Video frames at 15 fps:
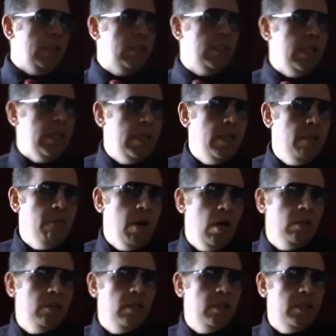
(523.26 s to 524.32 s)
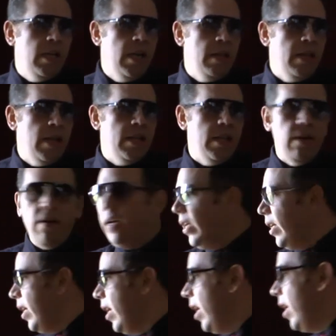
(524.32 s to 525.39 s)
sit in the master chair there, Derek.
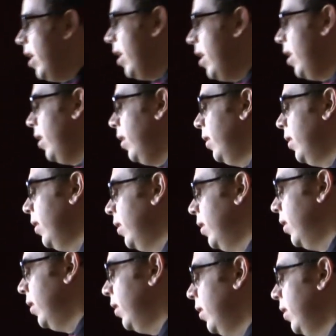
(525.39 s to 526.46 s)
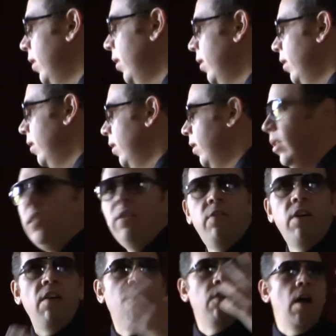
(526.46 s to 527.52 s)
Uh, is there
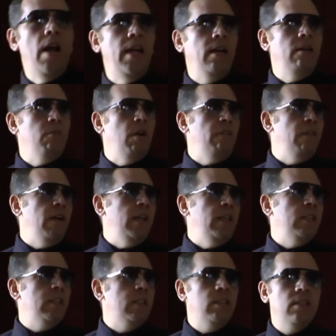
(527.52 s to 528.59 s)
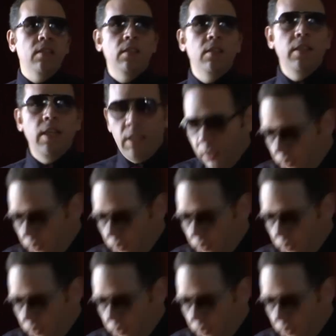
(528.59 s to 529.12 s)
enough light on my face? That's